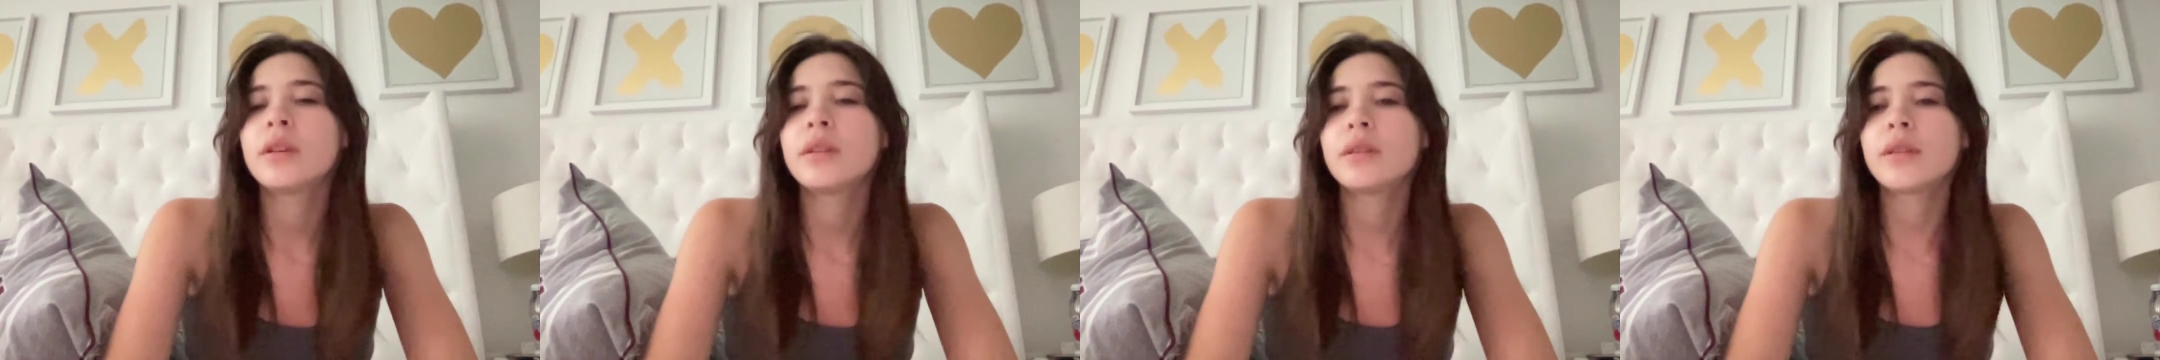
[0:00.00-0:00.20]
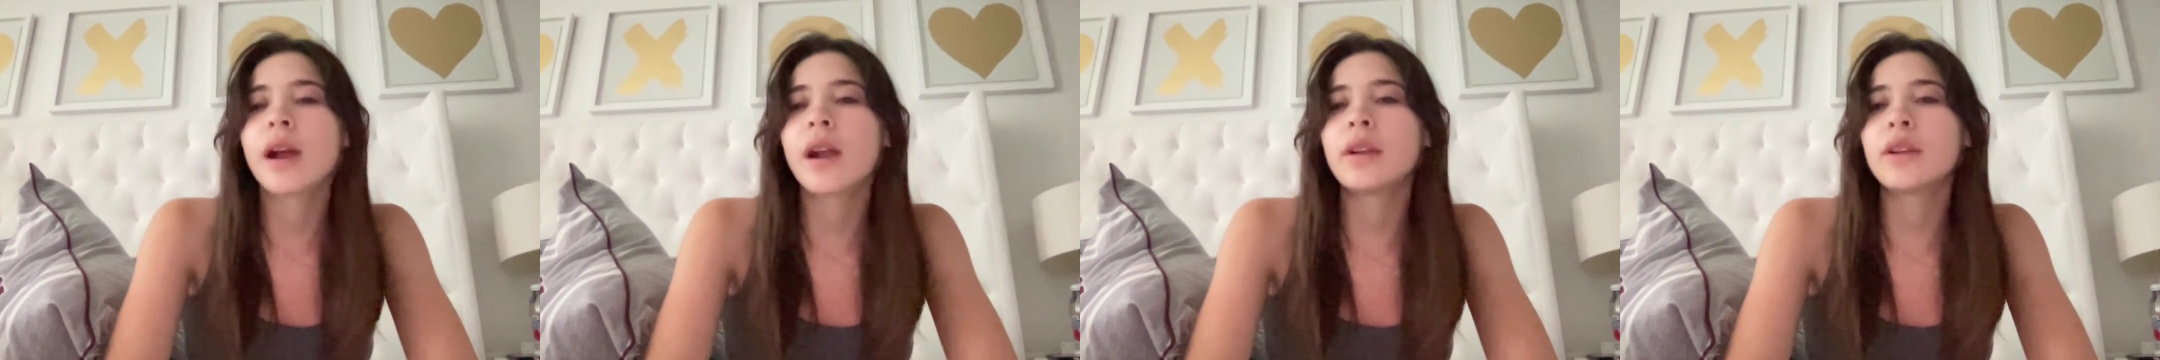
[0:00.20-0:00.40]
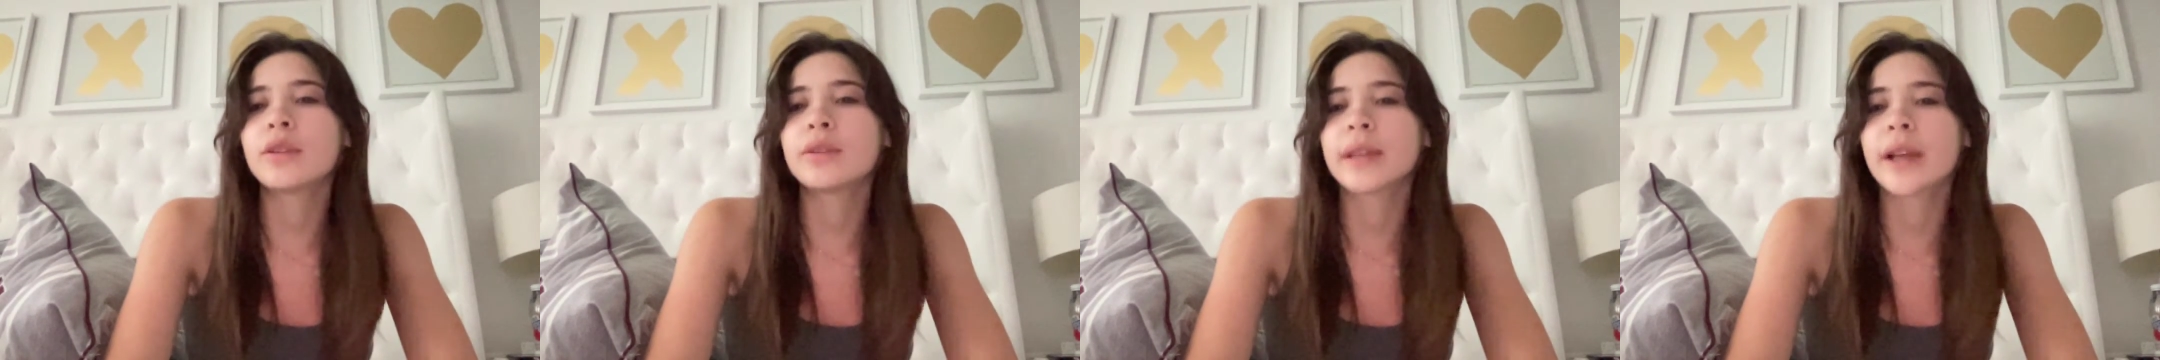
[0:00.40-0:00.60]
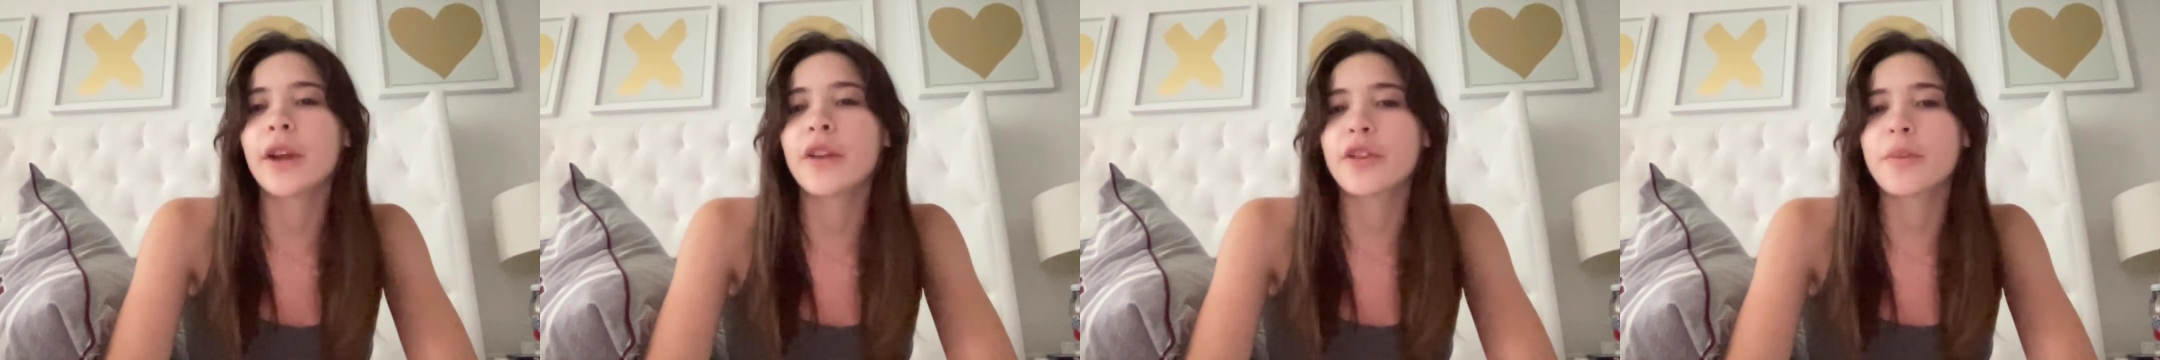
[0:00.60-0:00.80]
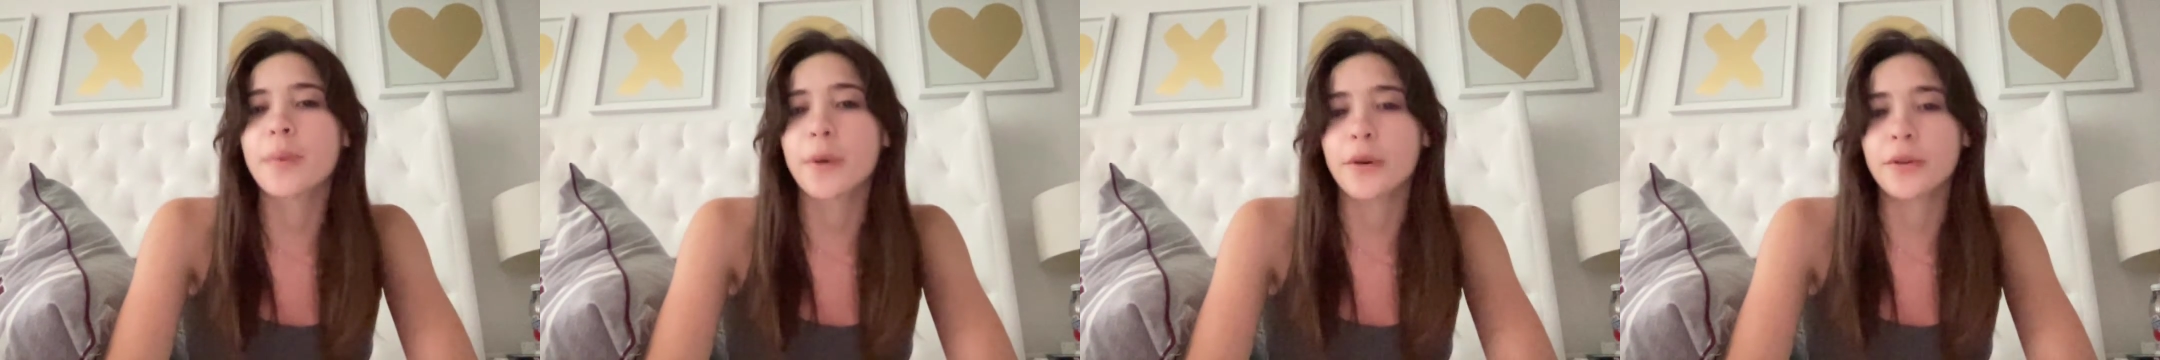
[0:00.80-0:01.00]
Not only
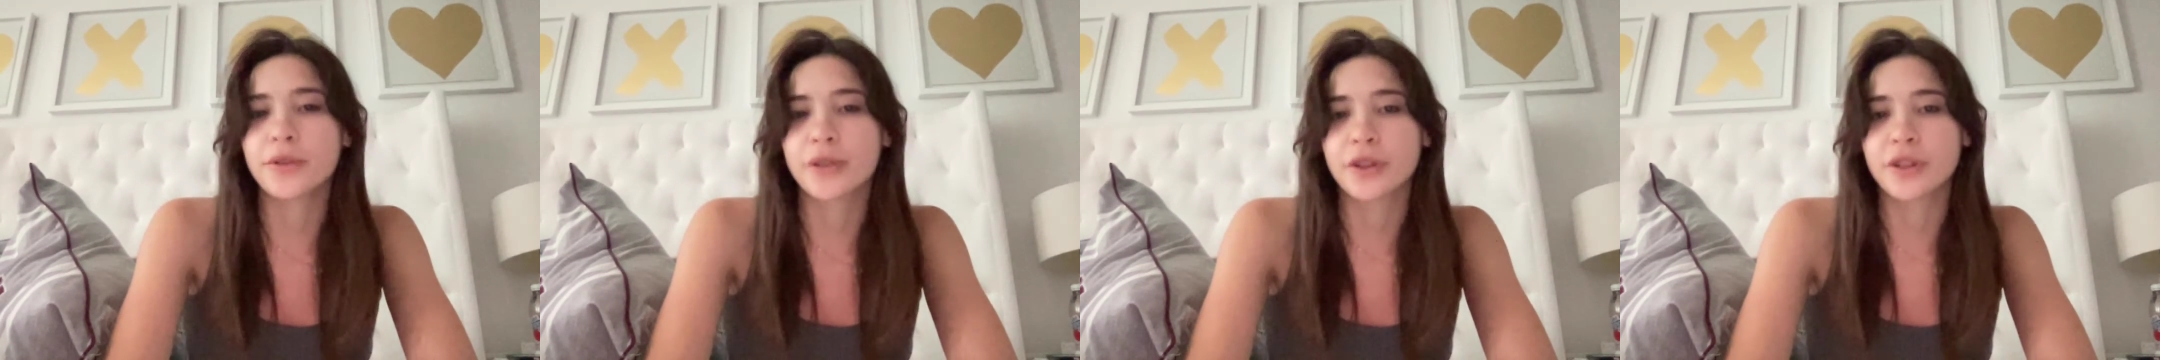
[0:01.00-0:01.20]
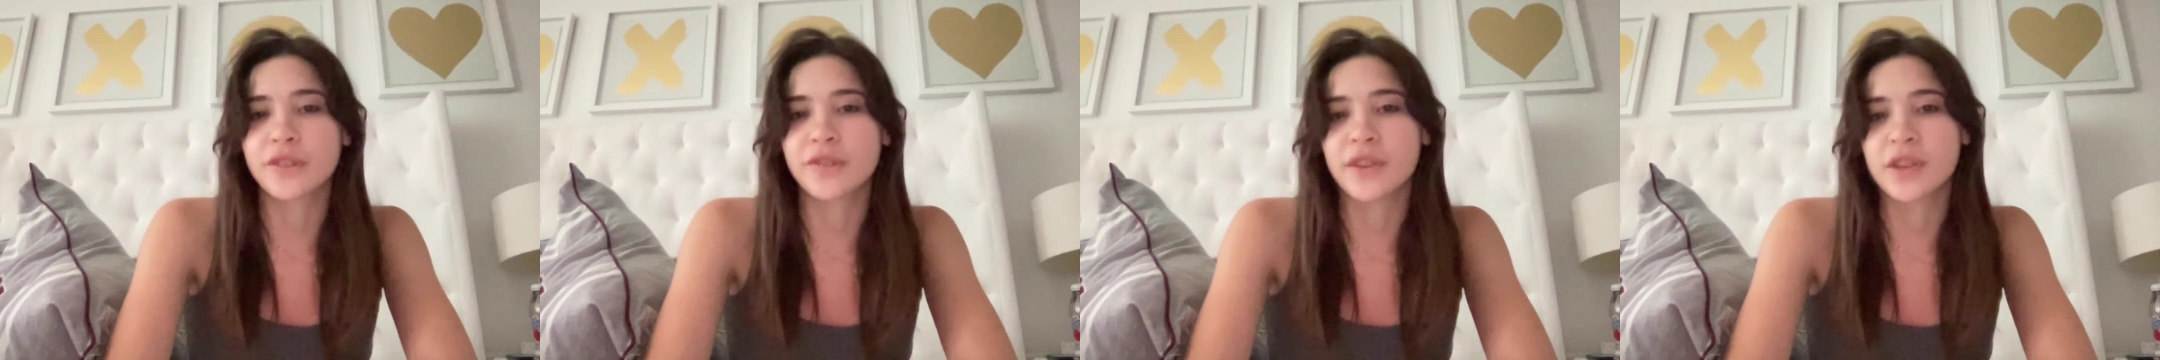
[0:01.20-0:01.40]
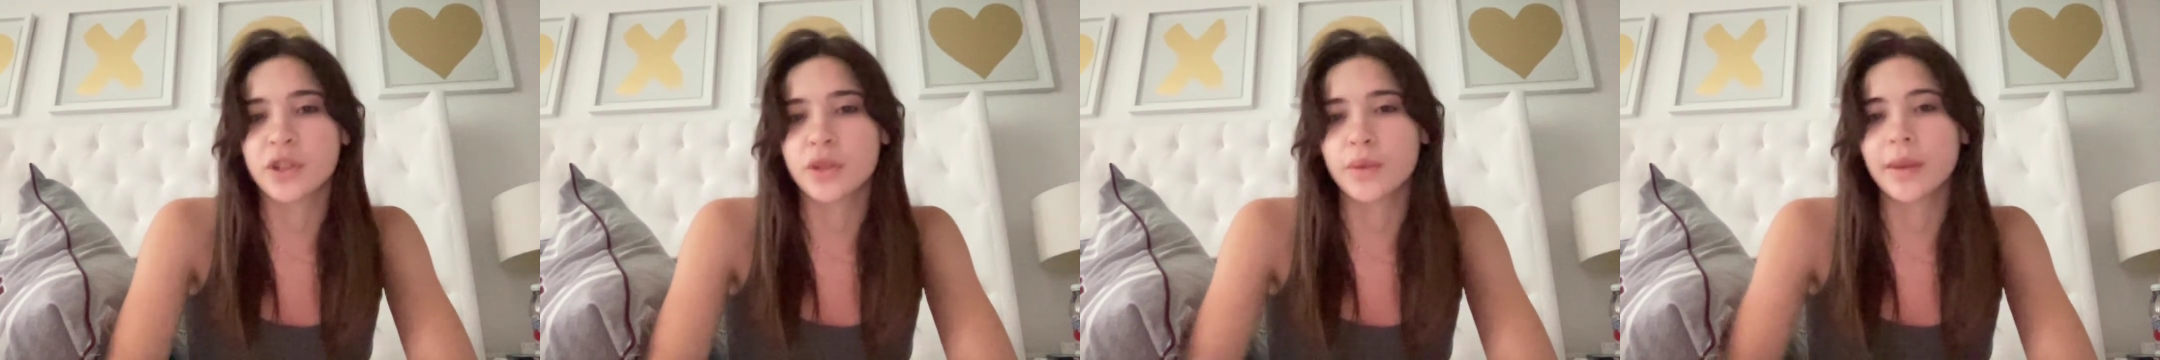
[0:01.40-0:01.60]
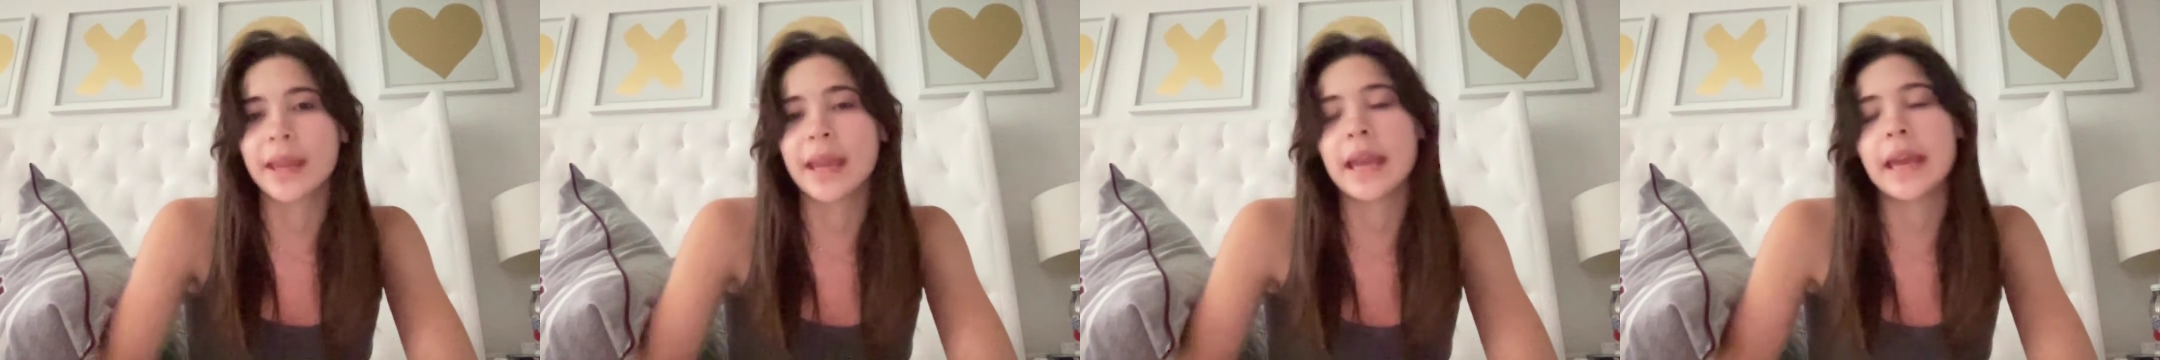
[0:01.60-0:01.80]
are the posters visually